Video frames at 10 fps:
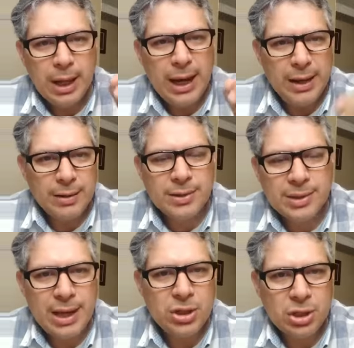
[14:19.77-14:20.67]

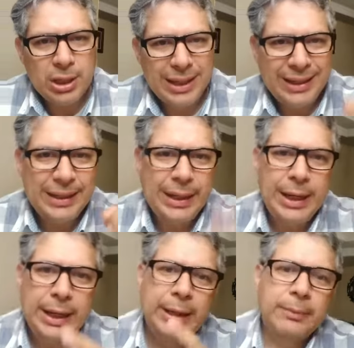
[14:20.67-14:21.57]
intercession, and
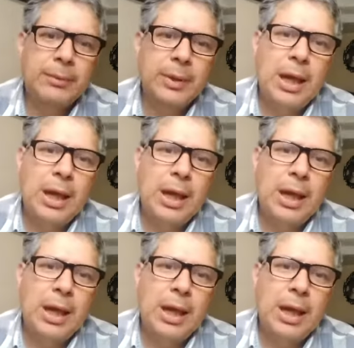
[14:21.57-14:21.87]
healing.